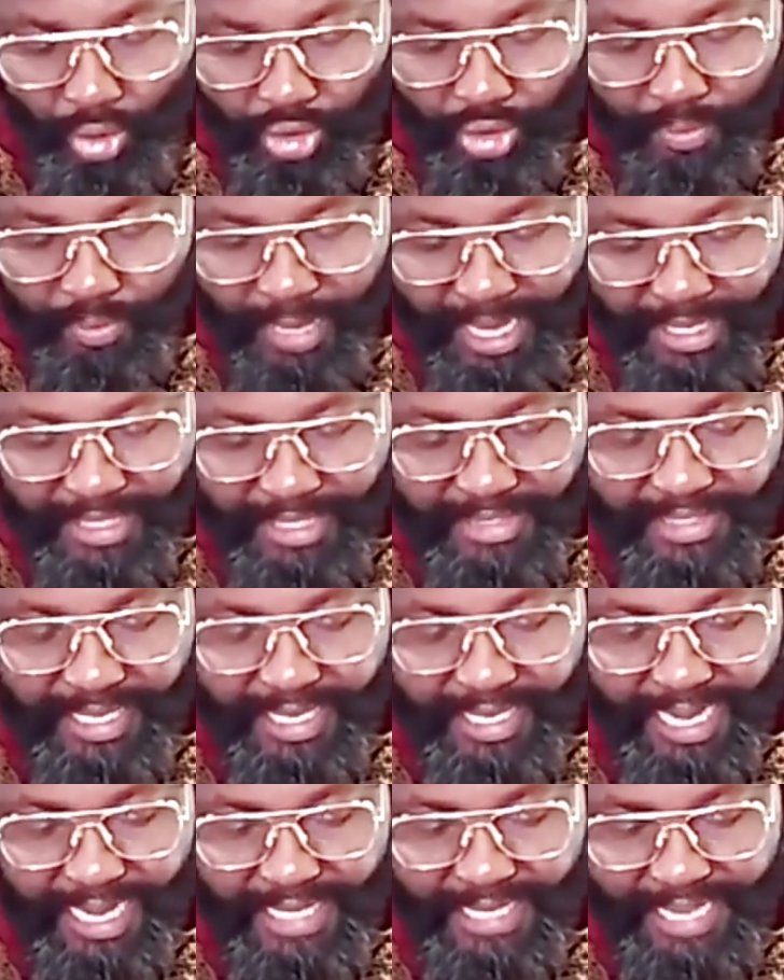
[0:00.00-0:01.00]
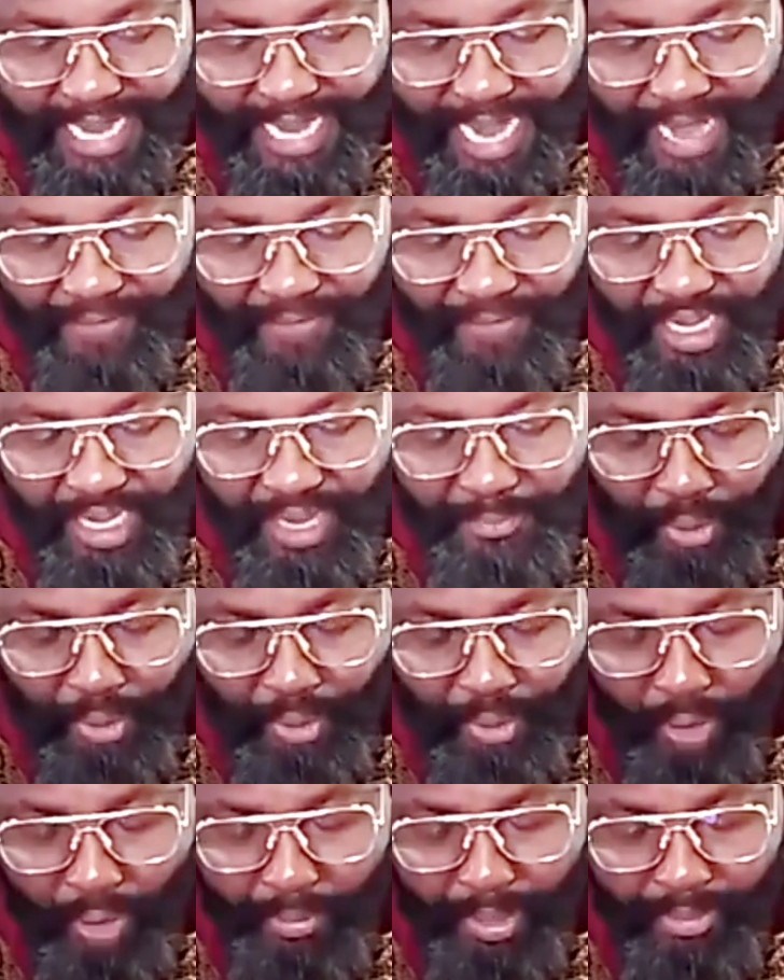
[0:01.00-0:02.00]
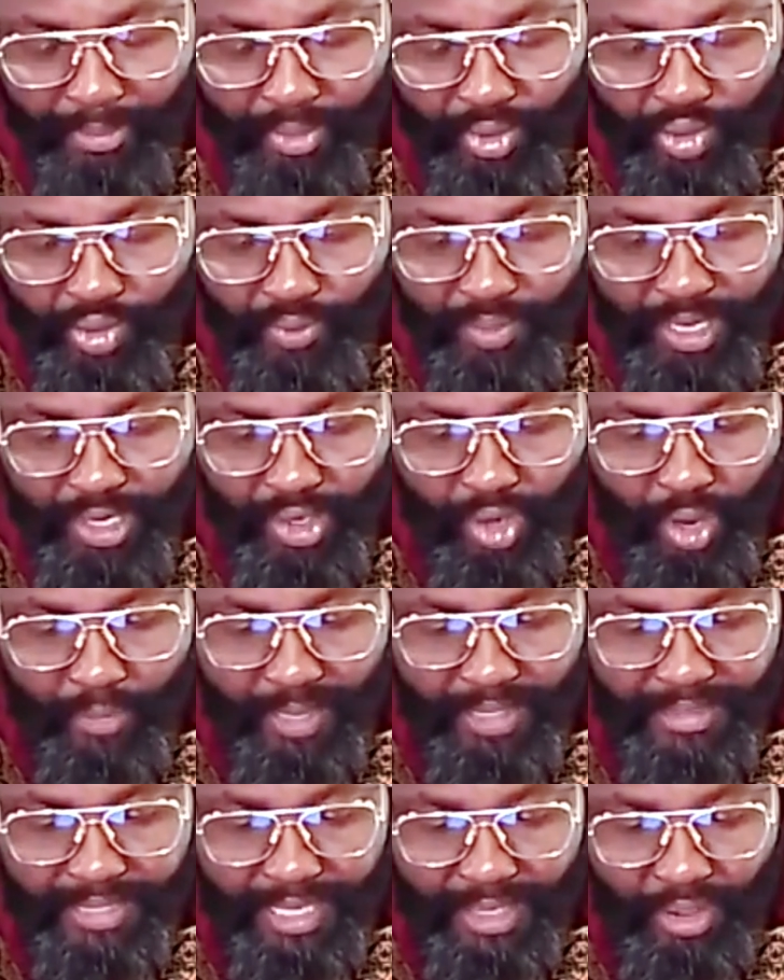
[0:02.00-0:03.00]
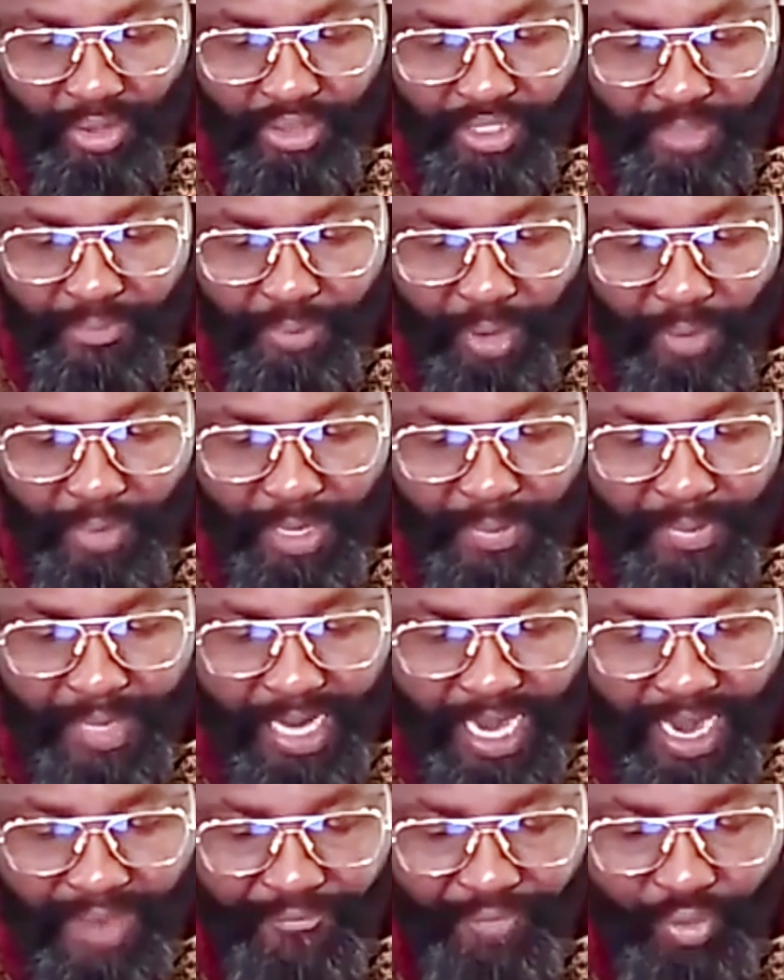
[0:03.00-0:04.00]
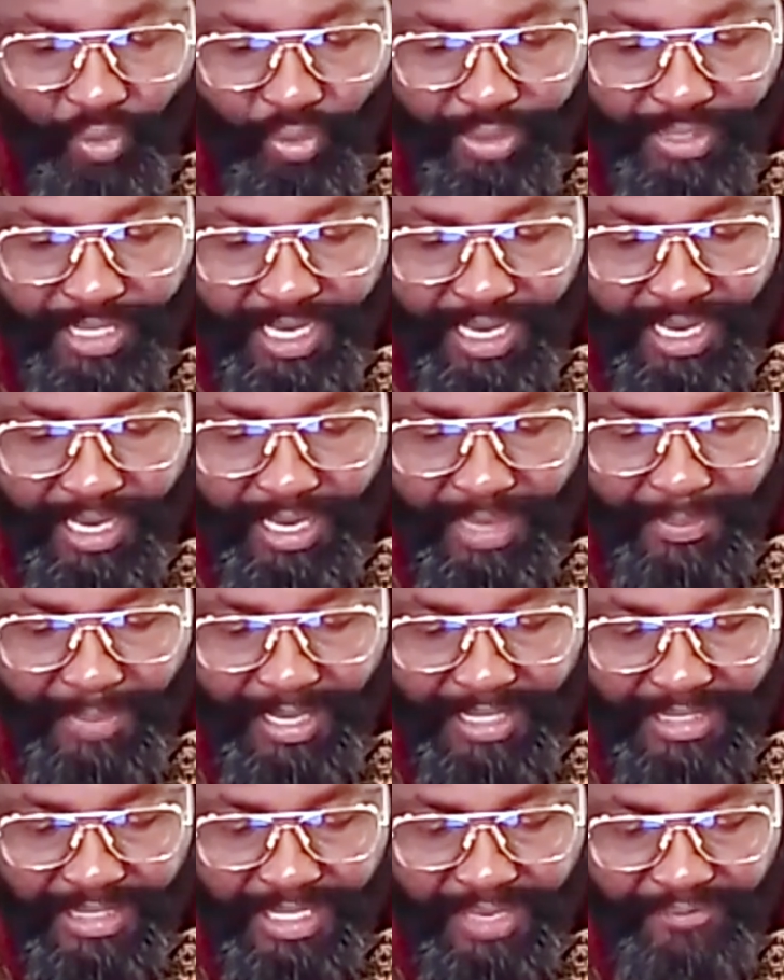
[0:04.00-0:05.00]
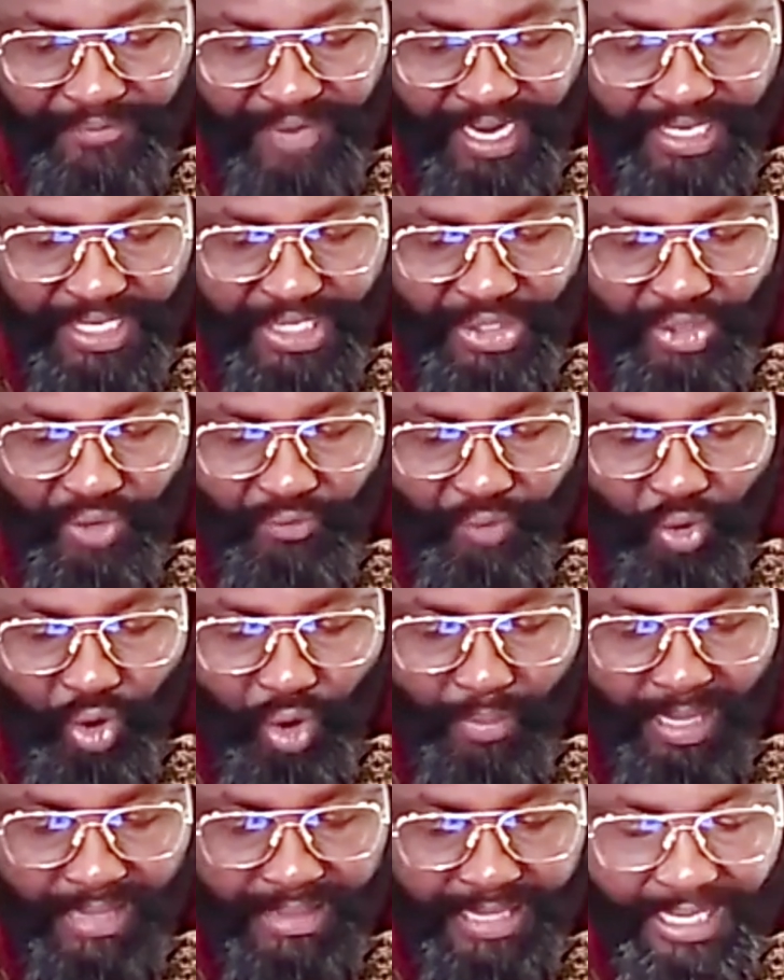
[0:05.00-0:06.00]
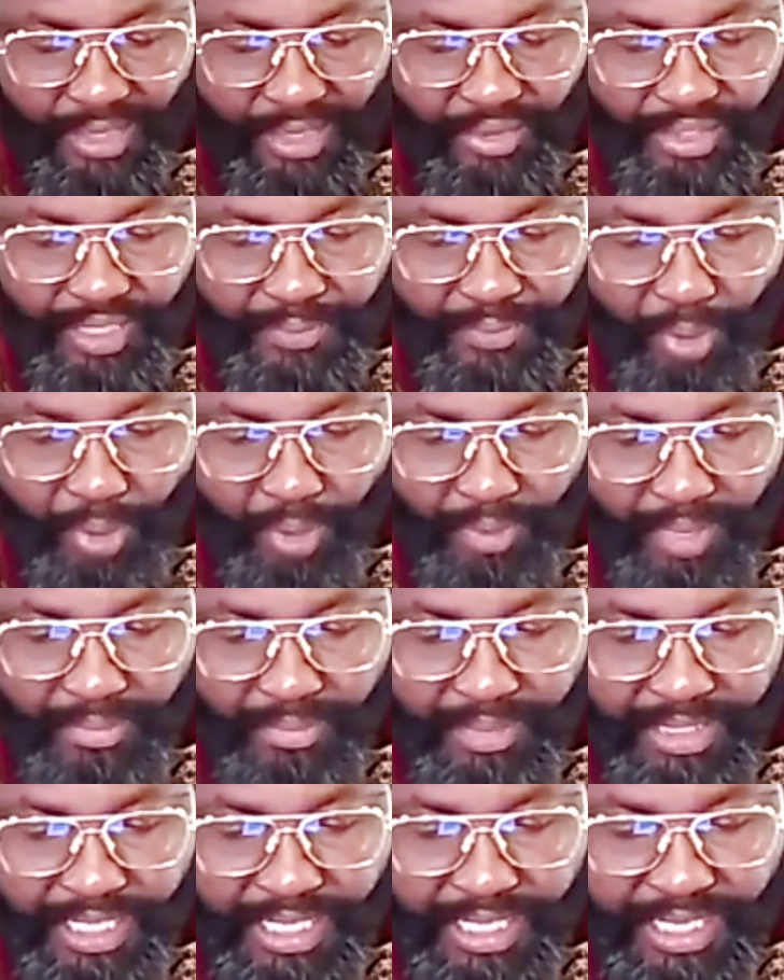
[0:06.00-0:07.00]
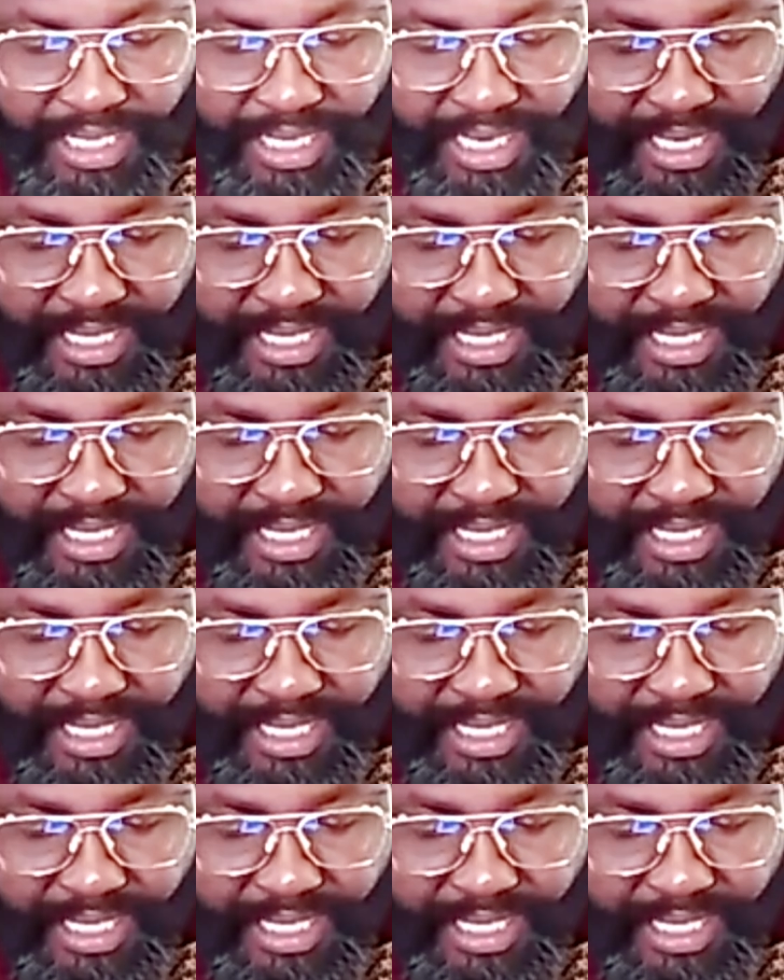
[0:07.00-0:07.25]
said that they are having a problem. Rosemary, come and tell us the problem they are having with Barrister Fanny. For come and tell us the problem. Dearly.